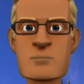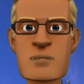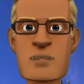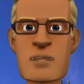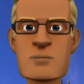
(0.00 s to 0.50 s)

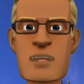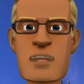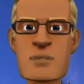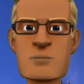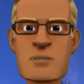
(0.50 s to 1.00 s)
does not
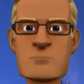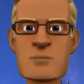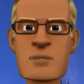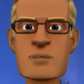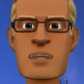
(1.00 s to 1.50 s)

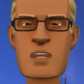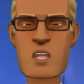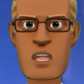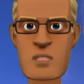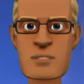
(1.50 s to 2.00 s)
hesitate to tell
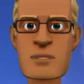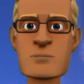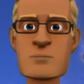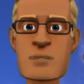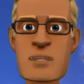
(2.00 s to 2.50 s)
us
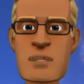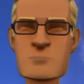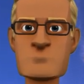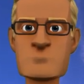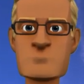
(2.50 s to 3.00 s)
what
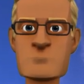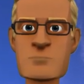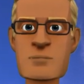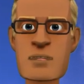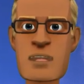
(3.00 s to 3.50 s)
he
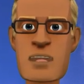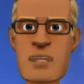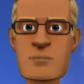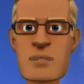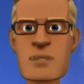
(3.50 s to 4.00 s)
cannot
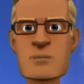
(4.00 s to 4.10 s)
do.